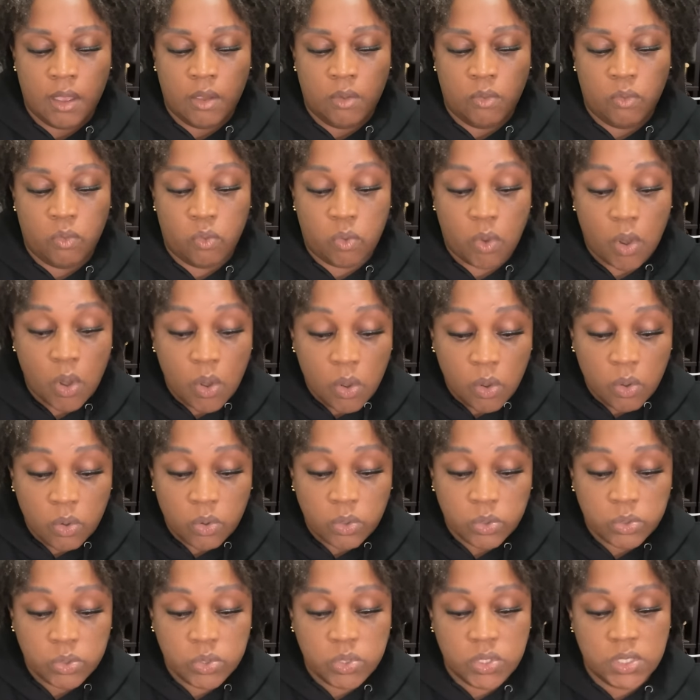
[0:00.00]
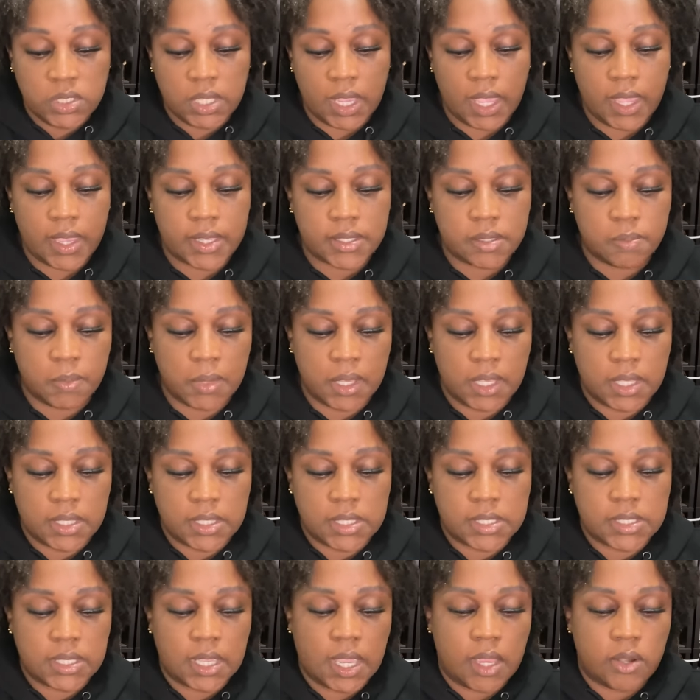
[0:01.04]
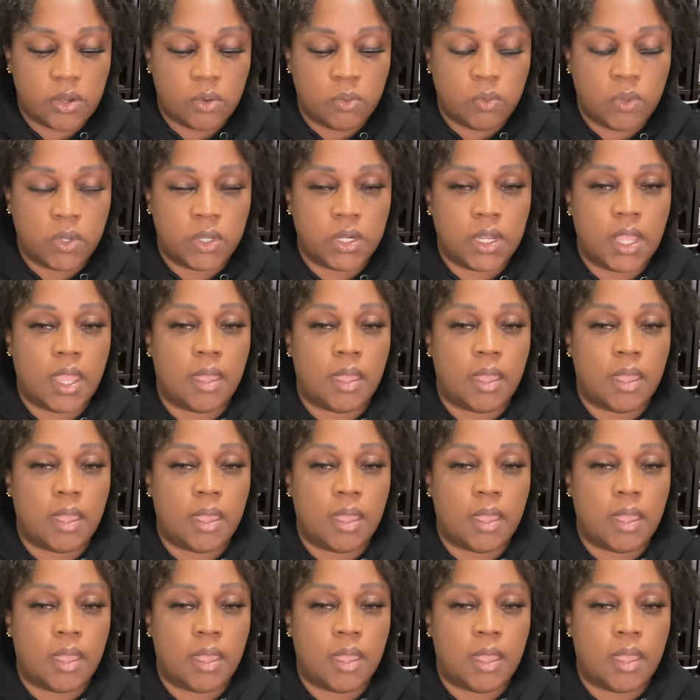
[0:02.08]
rose, jasmine, sandalwood,